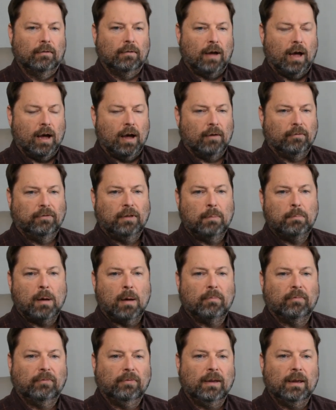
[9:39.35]
uh, flip
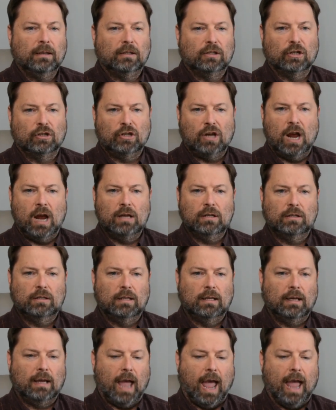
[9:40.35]
up feet to change
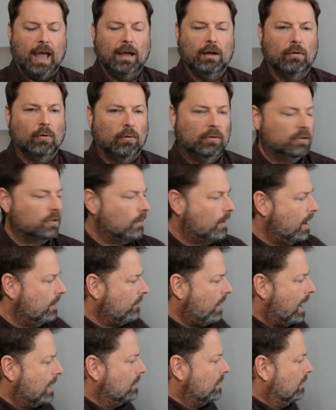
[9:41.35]
the angle. So I've
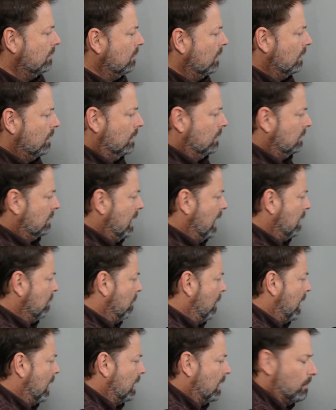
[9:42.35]
had to take
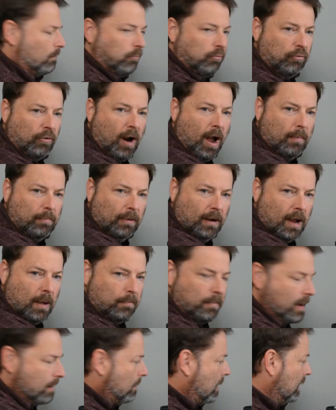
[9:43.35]
mine and prop it
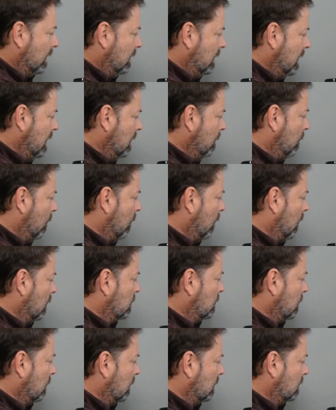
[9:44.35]
up on my keyboard
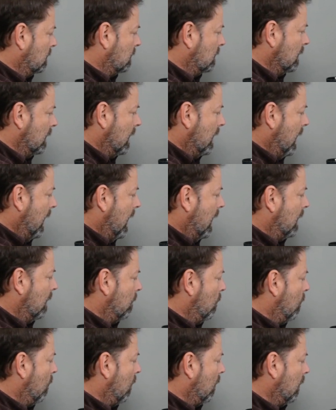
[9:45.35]
so it's at a
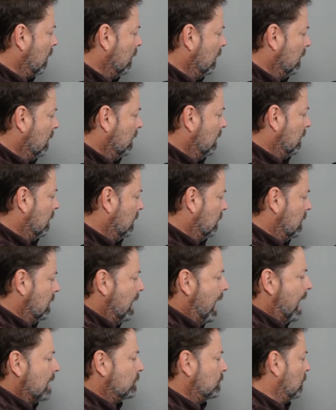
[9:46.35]
more
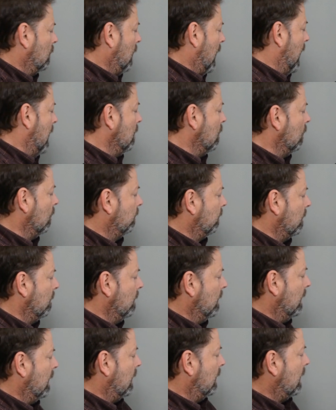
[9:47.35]
natural angle for
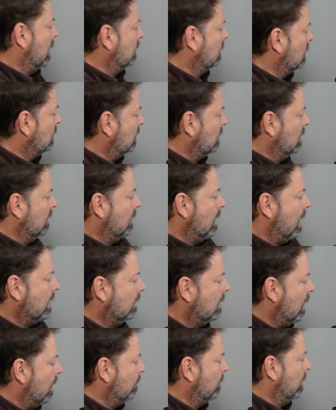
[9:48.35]
me. I like to see
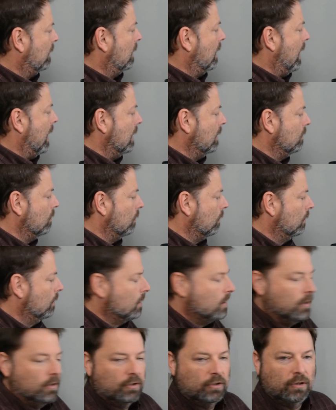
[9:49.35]
that up at an angle
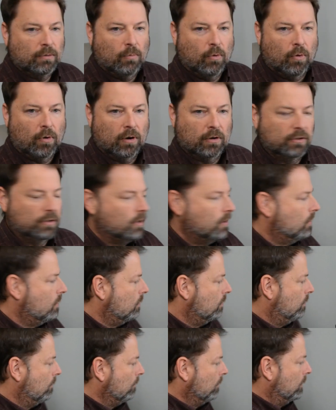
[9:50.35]
some more.
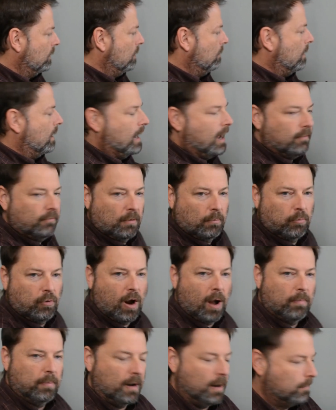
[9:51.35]
So you might have to
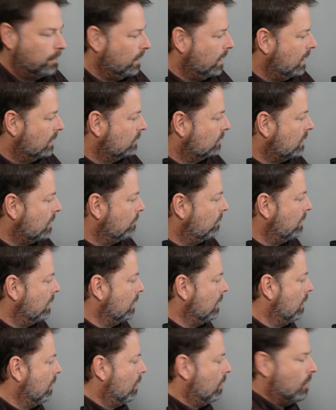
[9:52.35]
prop it up against
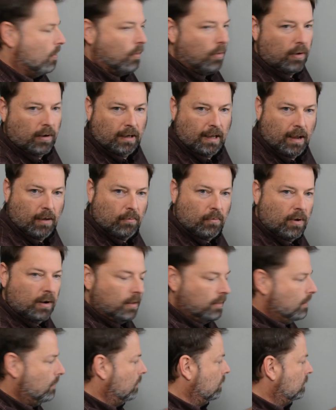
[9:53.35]
something or get one
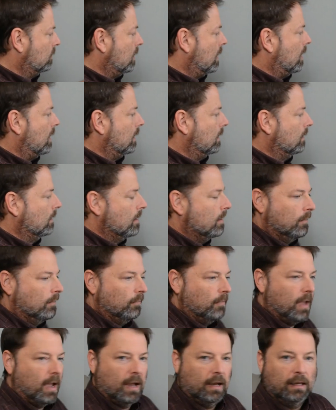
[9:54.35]
of those uh,
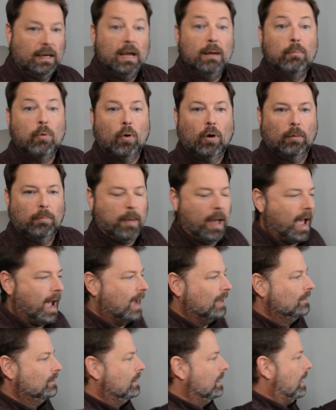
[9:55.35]
uh, keyboard
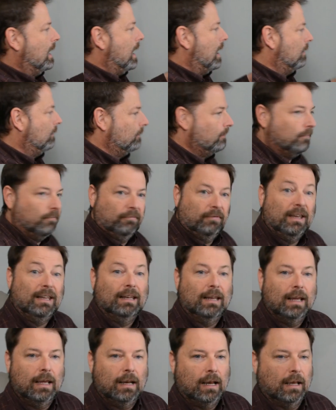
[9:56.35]
pads that have
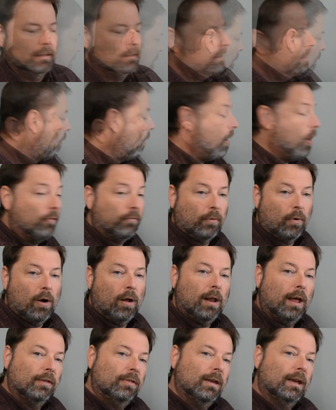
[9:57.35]
feet in it.
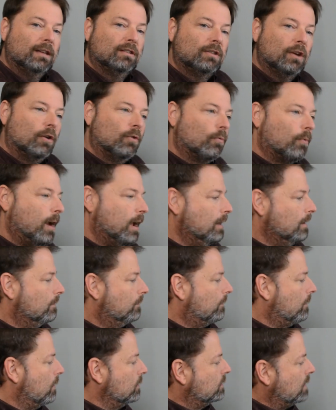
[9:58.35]
Overall, I think it's a great
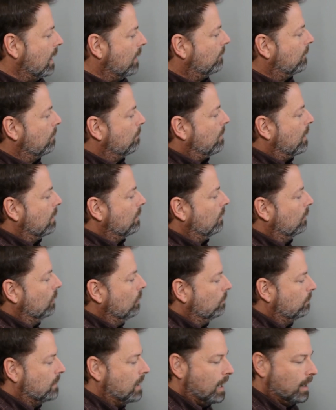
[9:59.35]
first effort by the
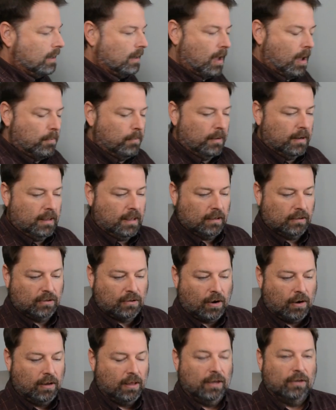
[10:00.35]
Loupedeck company that
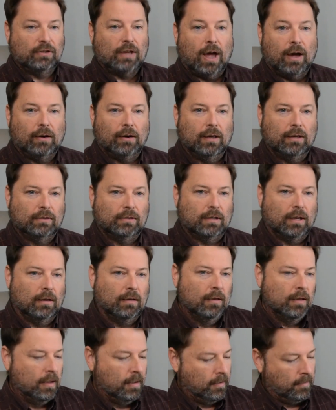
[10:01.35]
started this out as a,
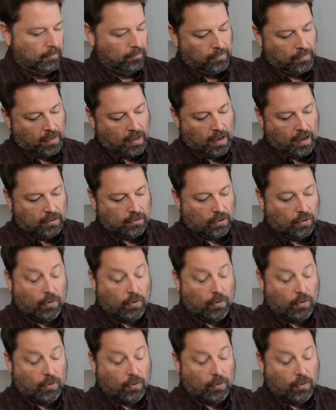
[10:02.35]
as a